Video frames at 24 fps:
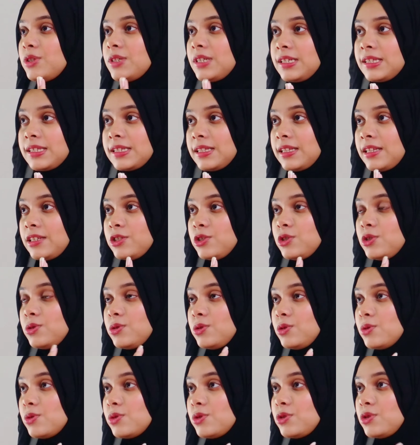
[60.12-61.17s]
utensil that
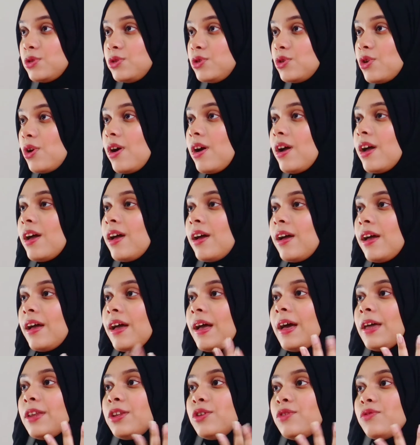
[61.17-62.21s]
you use to draw,
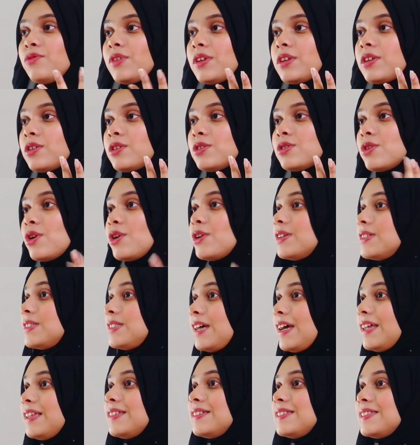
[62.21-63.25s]
and your fingers or a
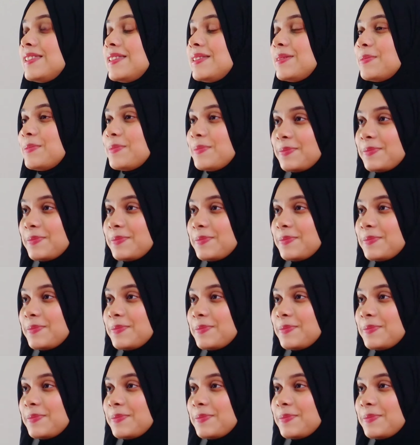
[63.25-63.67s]
stylus.